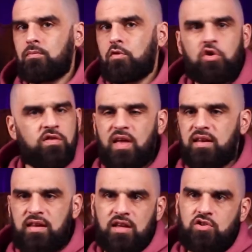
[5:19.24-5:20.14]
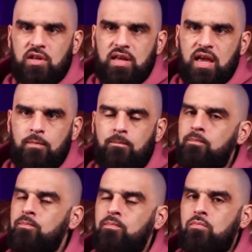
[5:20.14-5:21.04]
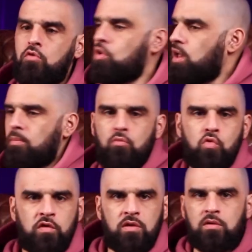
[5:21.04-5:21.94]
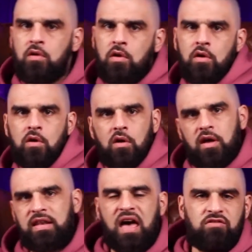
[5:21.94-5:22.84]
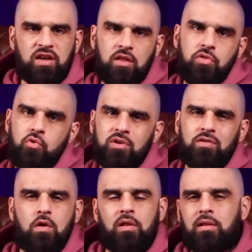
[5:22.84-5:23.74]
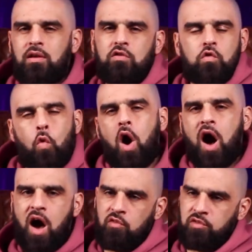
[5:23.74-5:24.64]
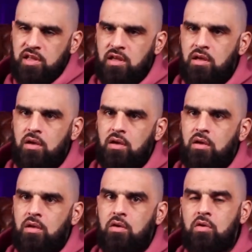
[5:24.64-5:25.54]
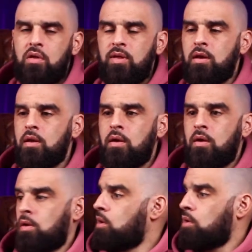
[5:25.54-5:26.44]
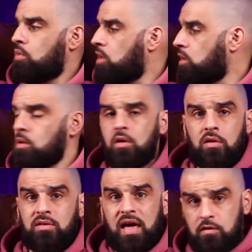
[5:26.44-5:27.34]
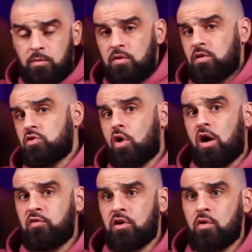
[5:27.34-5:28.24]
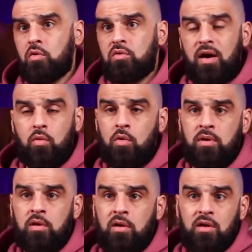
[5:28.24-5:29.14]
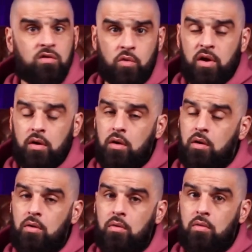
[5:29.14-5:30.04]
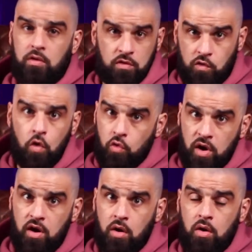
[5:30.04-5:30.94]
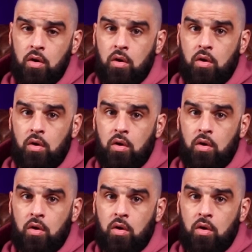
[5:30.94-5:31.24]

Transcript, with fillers: You understand the nature of the game. You know how to move and, and navigate through it suavely. You know what I mean? Well, that experience that you're offering that woman, it's rare. It's so rare.